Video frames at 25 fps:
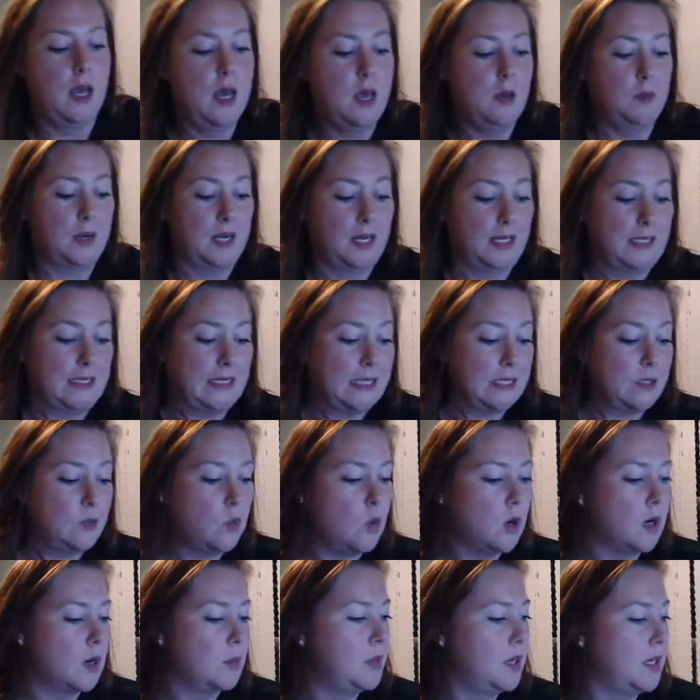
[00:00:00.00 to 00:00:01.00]
but I did
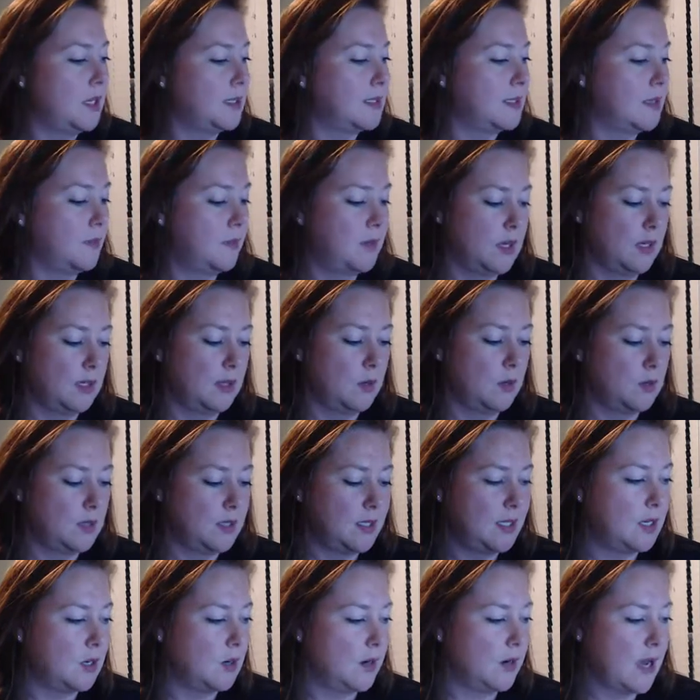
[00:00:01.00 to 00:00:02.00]
want to pick something that was
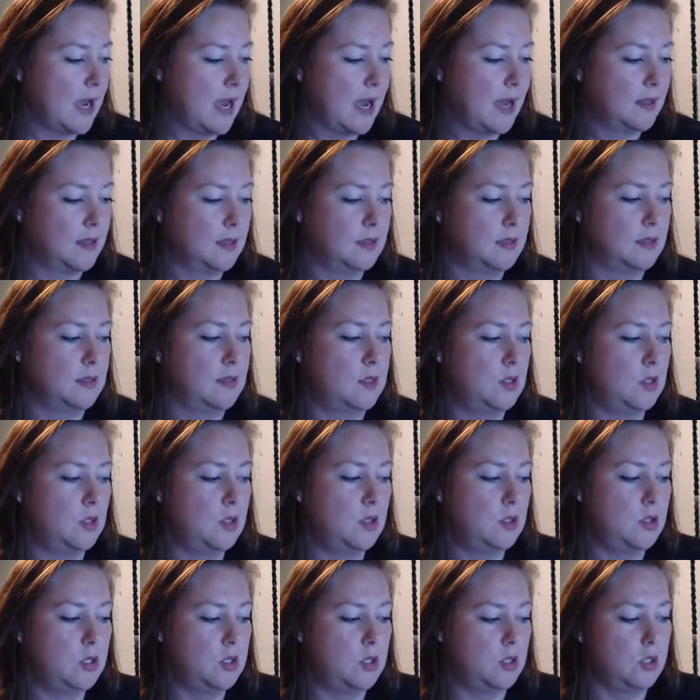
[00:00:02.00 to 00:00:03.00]
here in Athens,
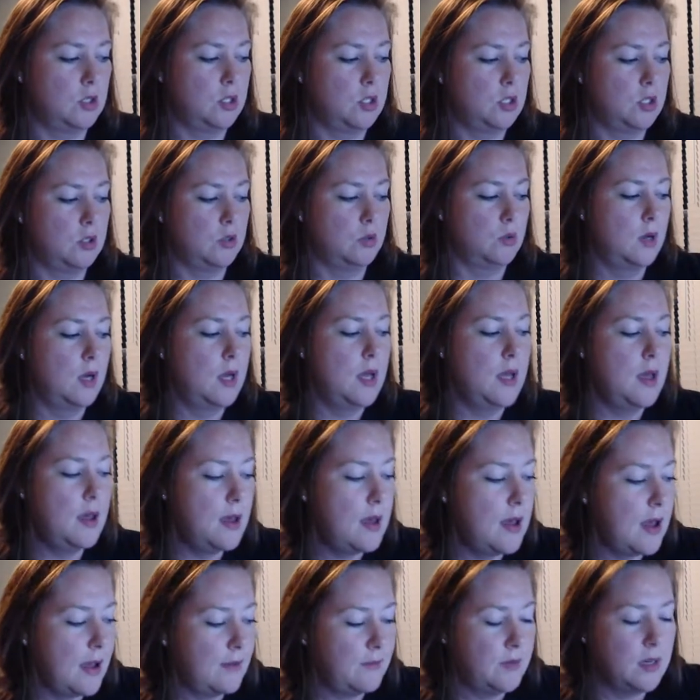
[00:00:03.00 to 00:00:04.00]
should you
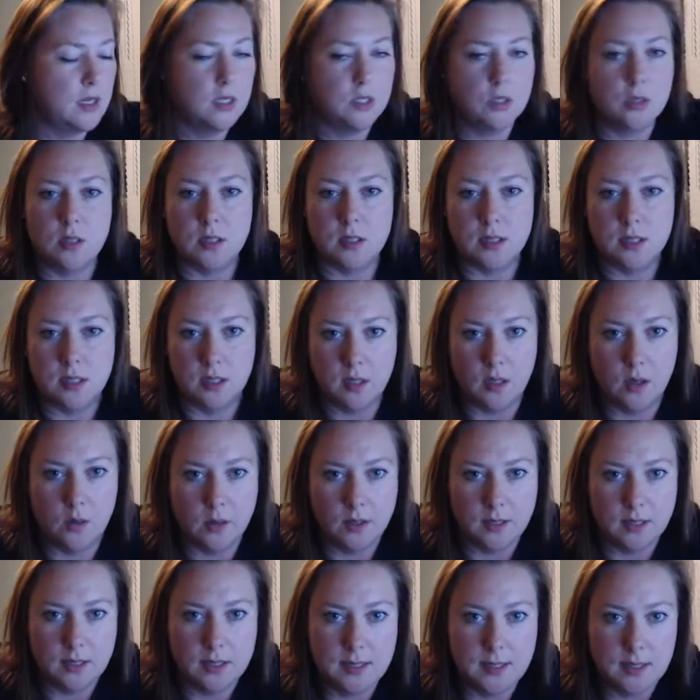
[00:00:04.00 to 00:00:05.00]
have an interest in
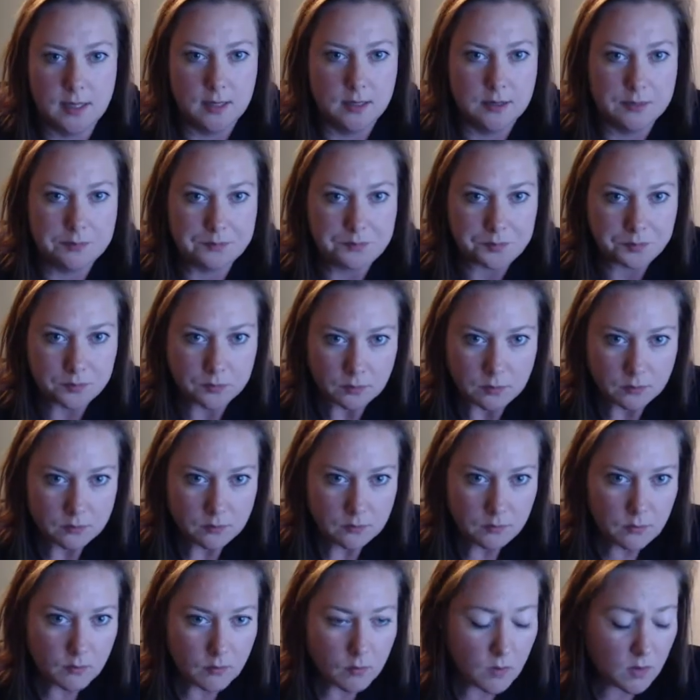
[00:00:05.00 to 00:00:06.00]
going to see it.
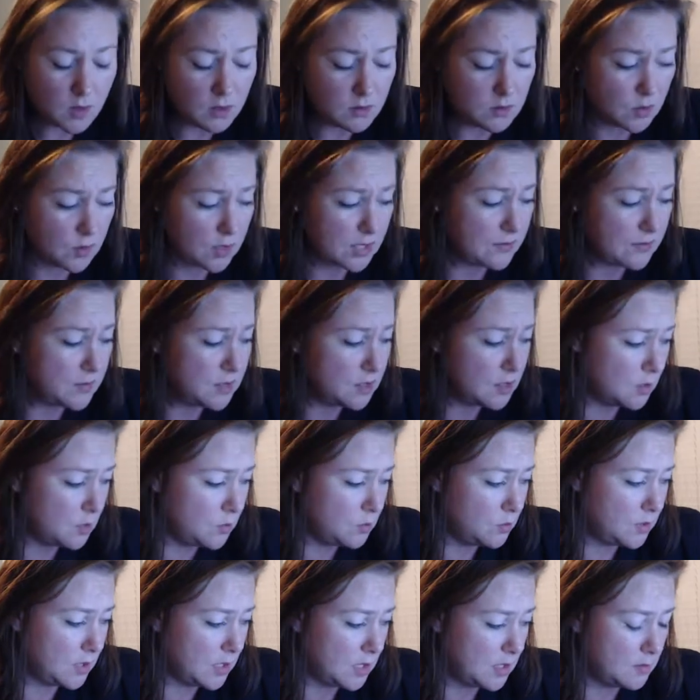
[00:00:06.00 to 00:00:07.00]
So even
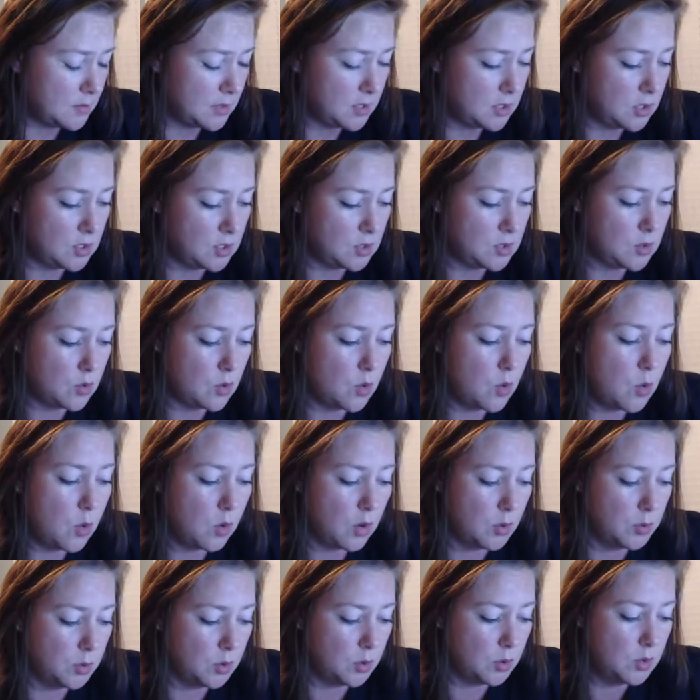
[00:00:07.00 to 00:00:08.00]
though the image is
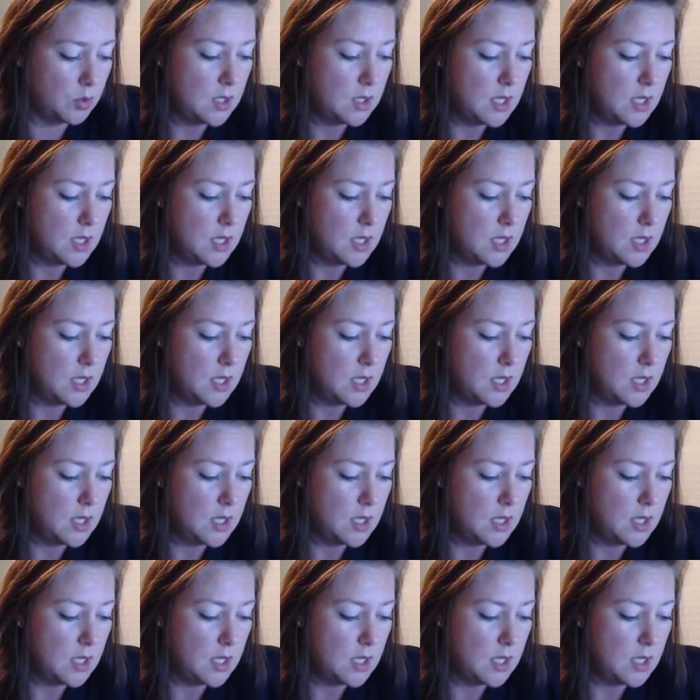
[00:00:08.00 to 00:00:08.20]
horrible,